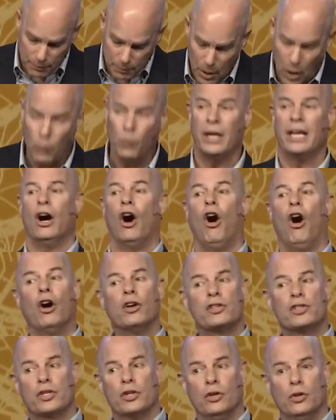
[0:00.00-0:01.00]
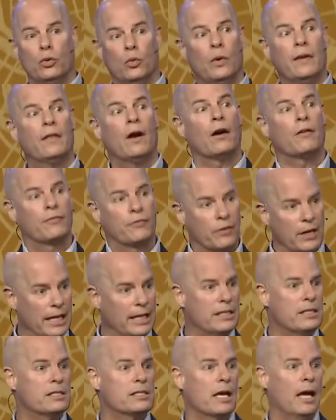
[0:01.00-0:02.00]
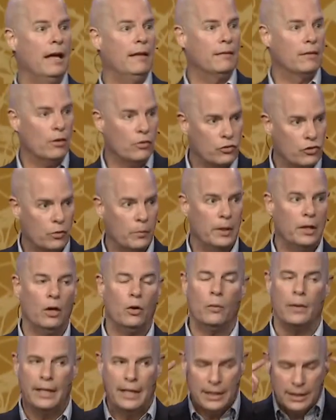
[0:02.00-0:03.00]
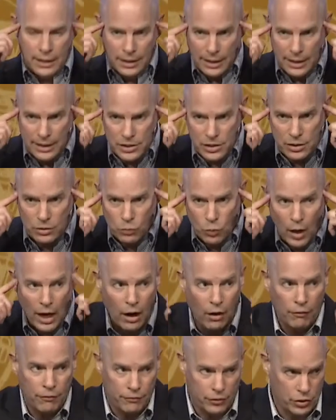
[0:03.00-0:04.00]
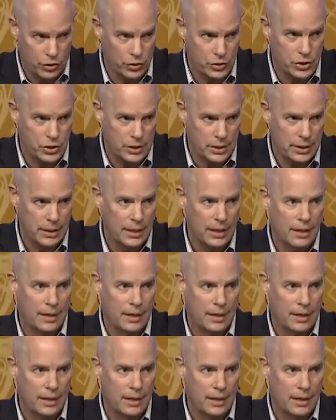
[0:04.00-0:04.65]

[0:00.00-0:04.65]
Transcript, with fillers: but we also with our friends and those that we know we need to listen well first